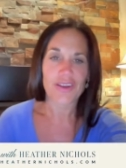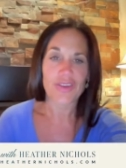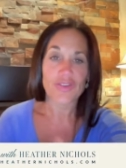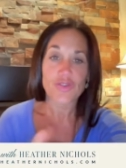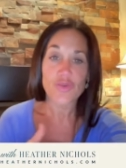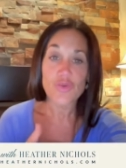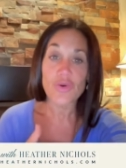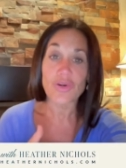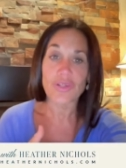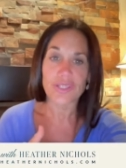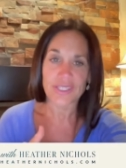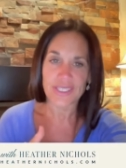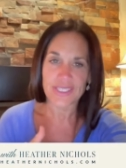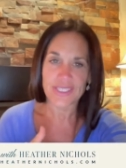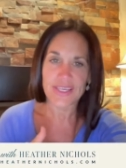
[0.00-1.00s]

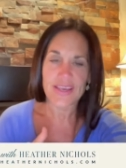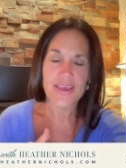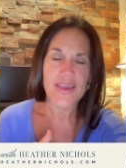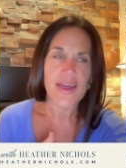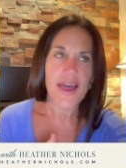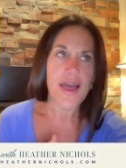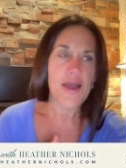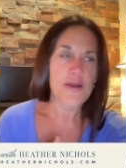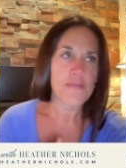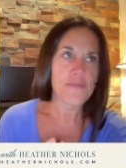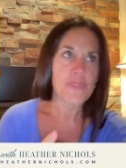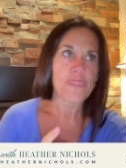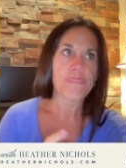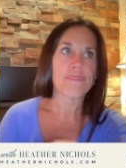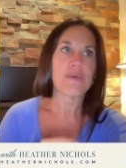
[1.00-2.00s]
tools,
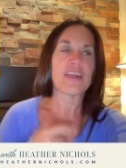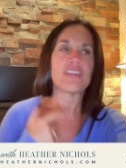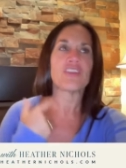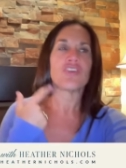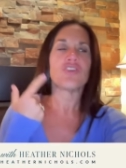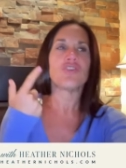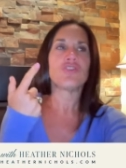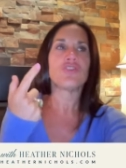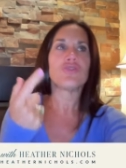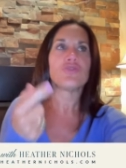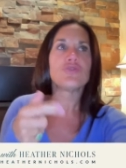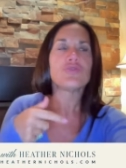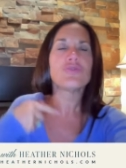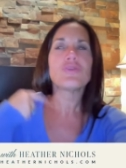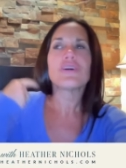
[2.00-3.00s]
um, then
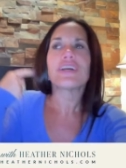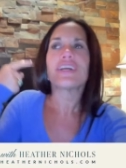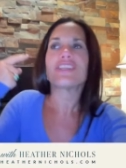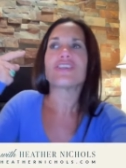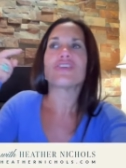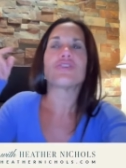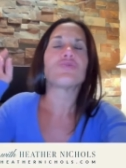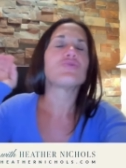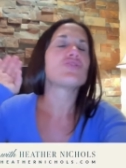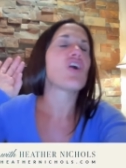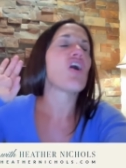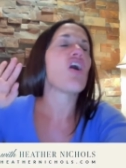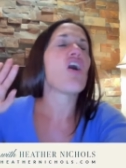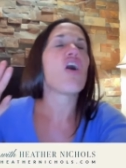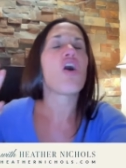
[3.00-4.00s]
you get to use
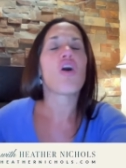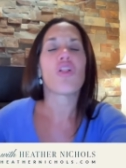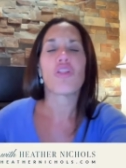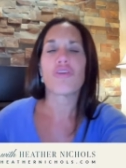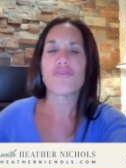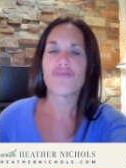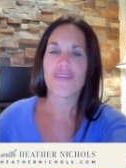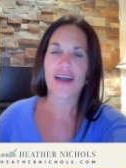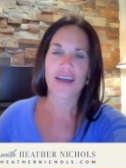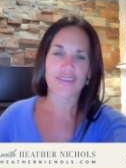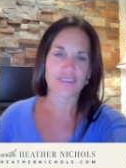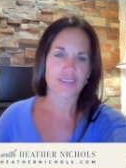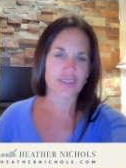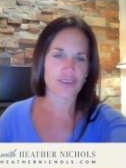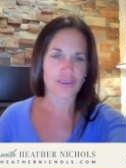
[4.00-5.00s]
all of that
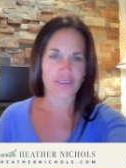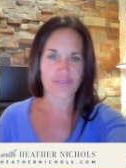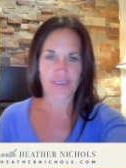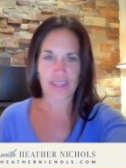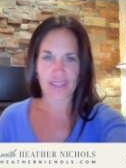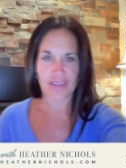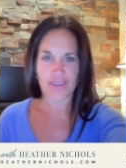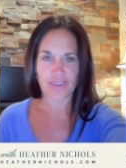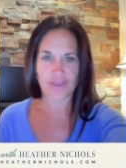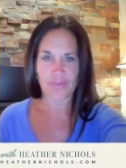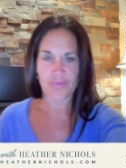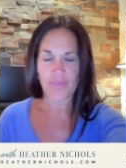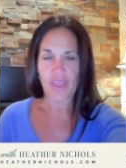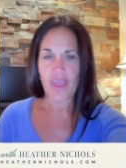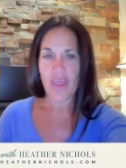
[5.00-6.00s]
to your advantage.
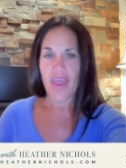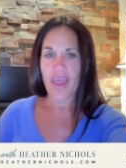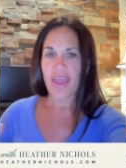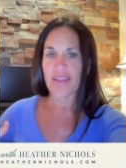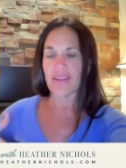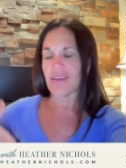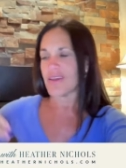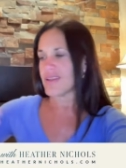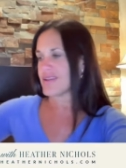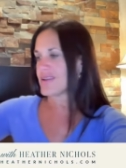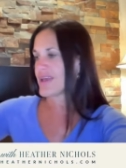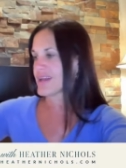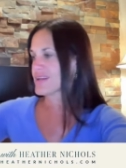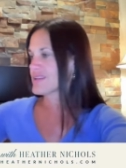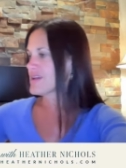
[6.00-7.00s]
And in an
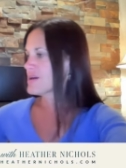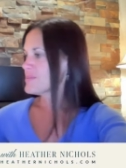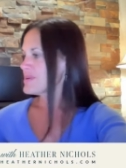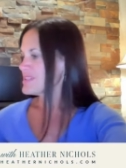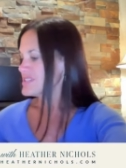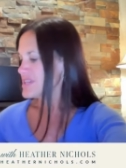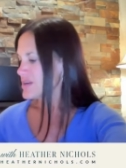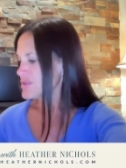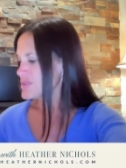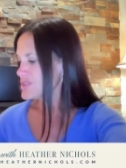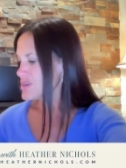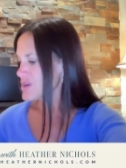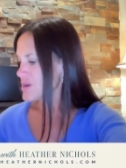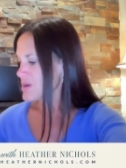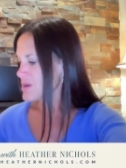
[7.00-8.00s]
economic
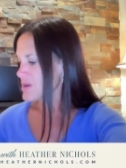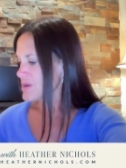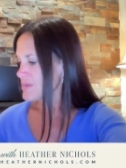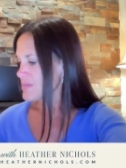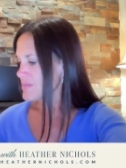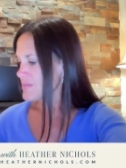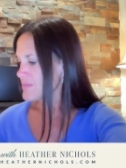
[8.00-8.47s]
downturn,